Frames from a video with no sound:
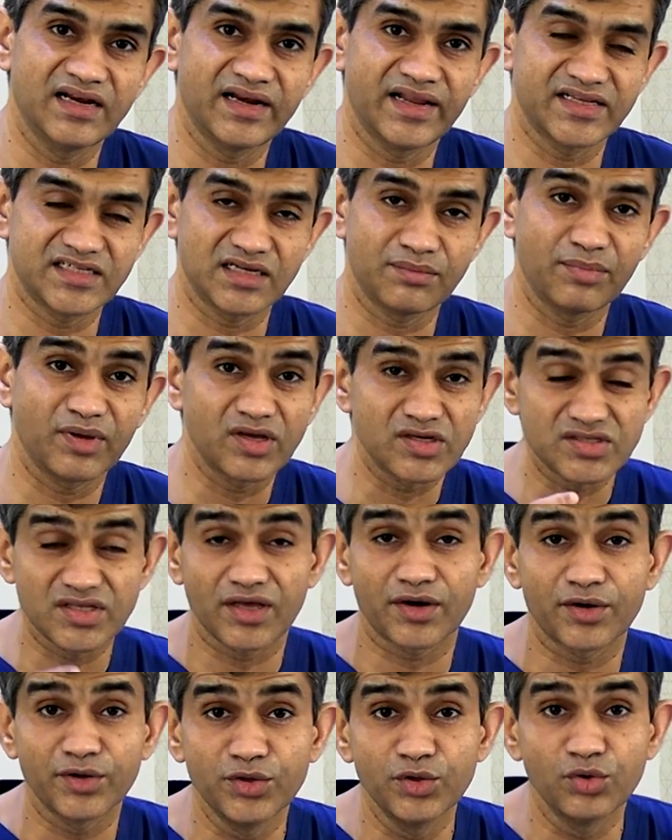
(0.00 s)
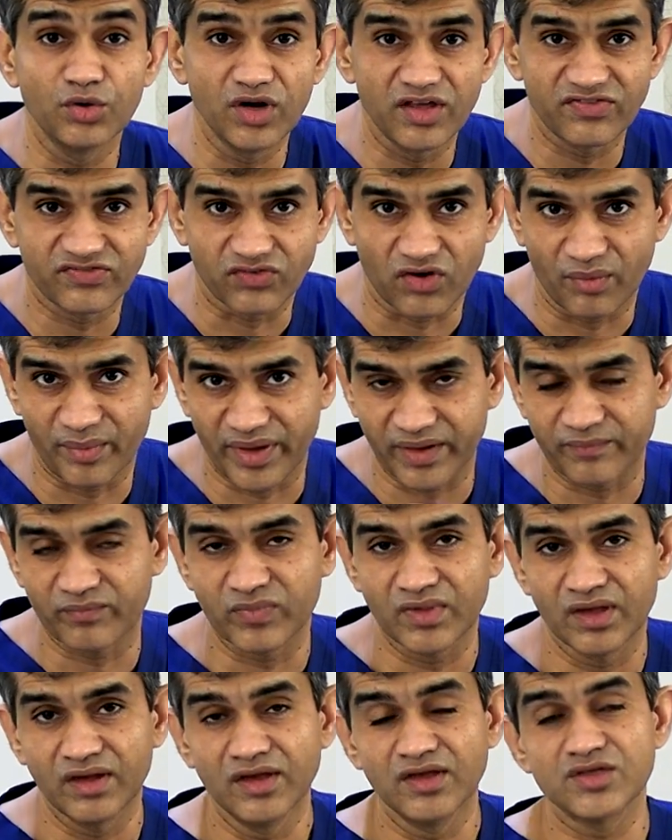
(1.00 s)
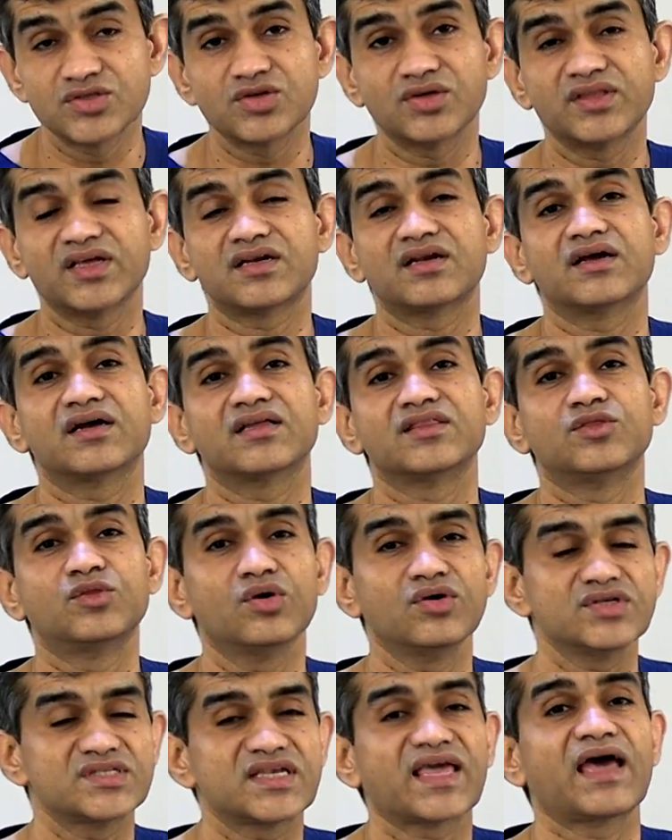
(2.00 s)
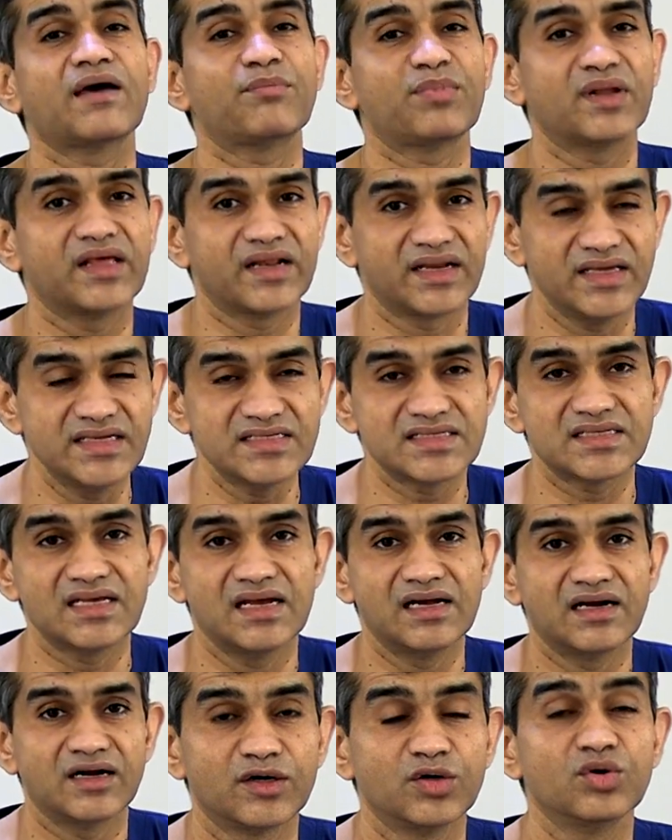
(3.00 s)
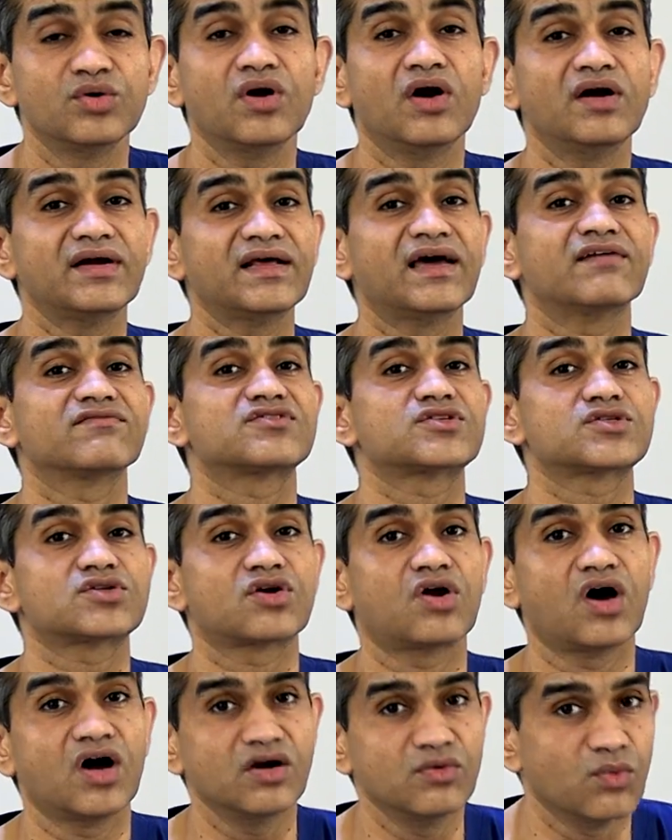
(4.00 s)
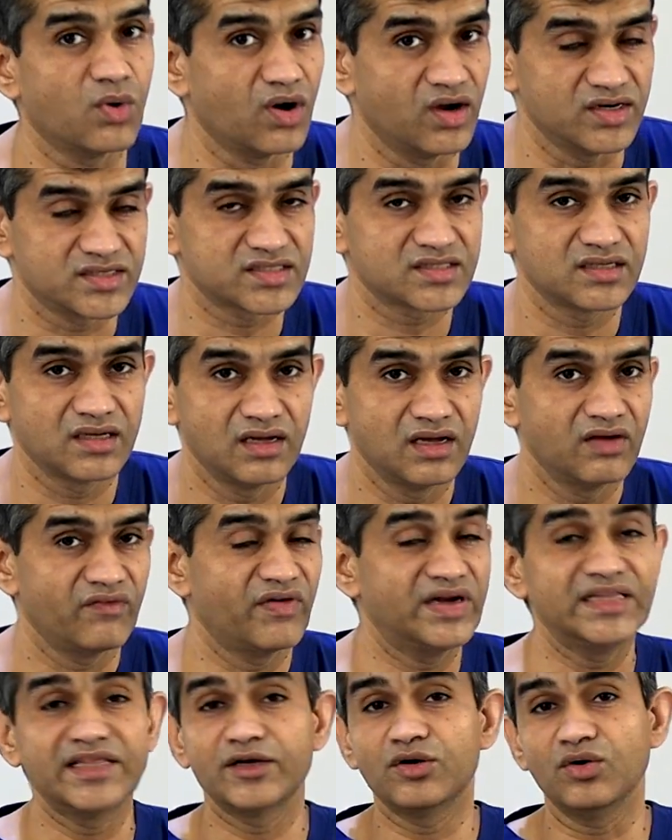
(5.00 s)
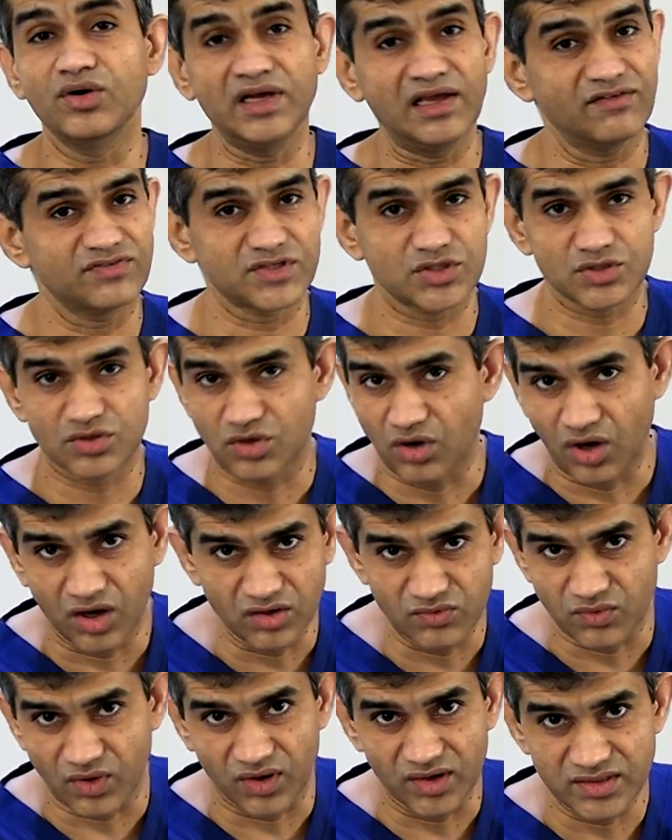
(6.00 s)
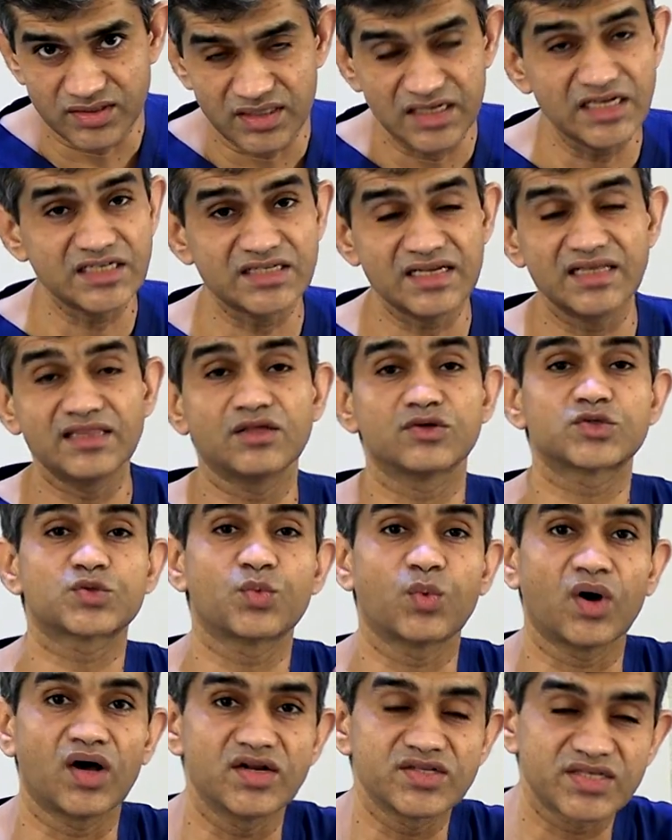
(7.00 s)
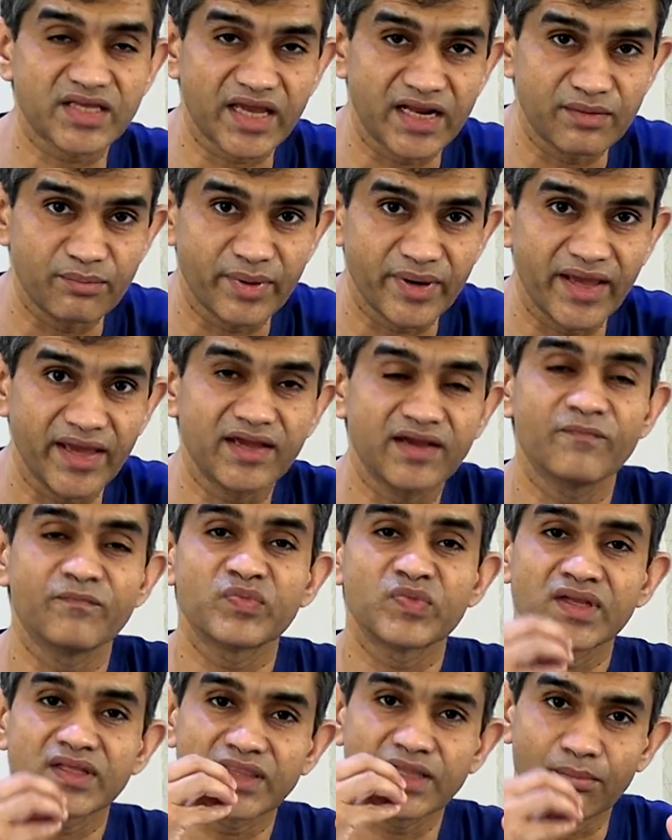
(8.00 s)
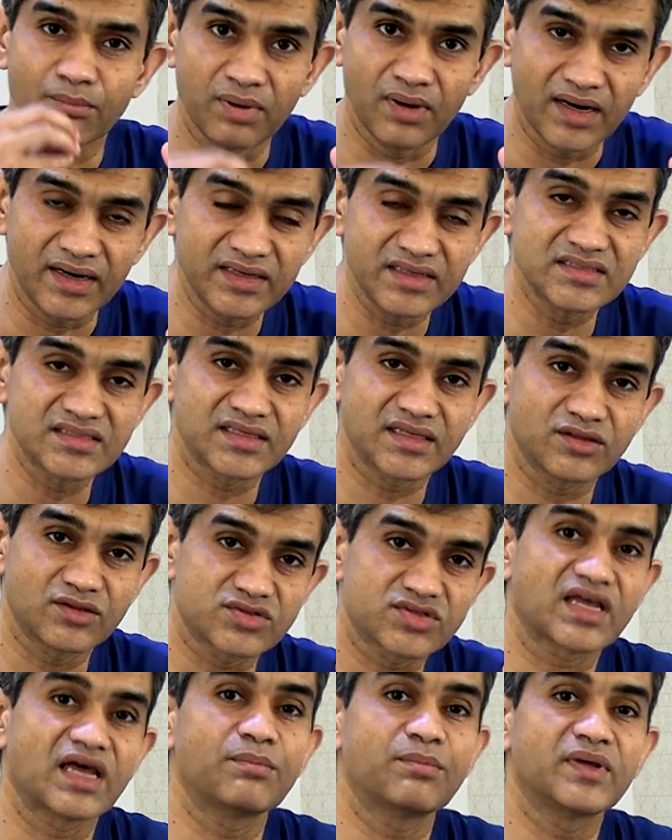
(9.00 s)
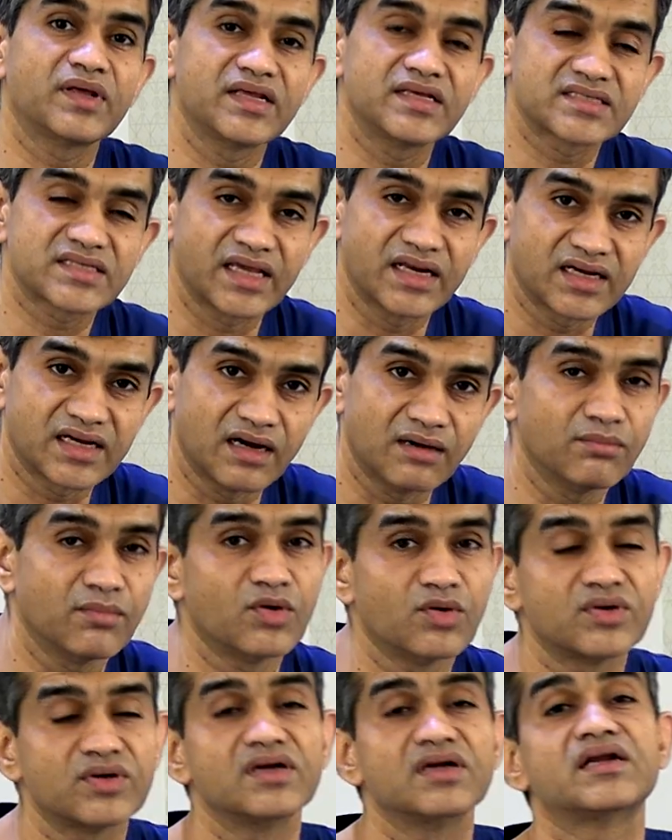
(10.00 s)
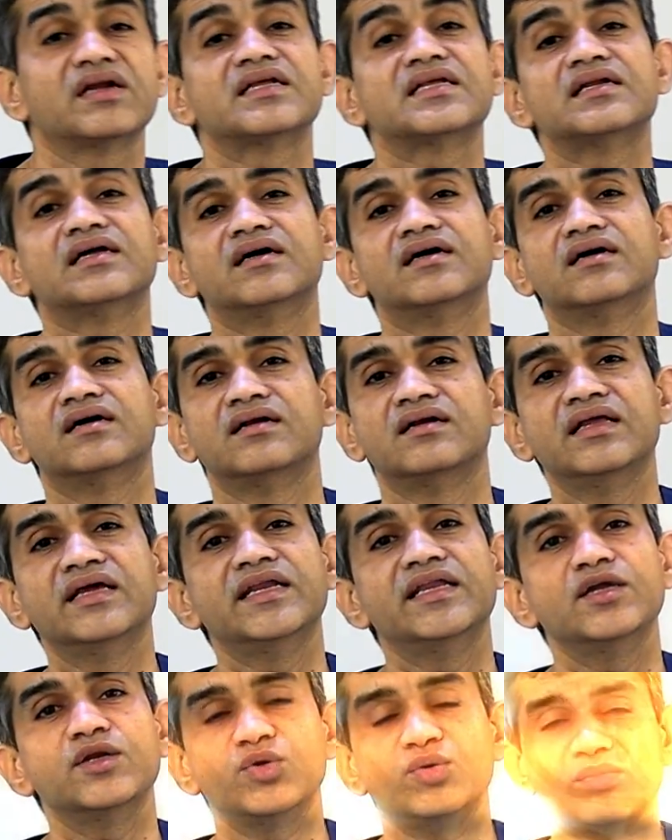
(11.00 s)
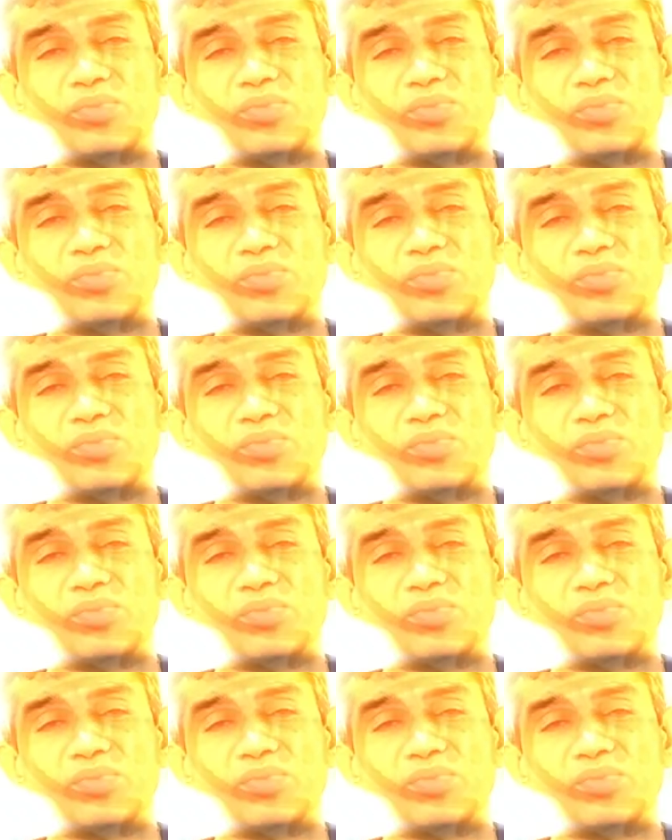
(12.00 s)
in nature because they are newly forming. So that those capillaries do not have strong walls. When they don't have strong walls, easily those walls can break, the blood inside those capillaries can come out, leading to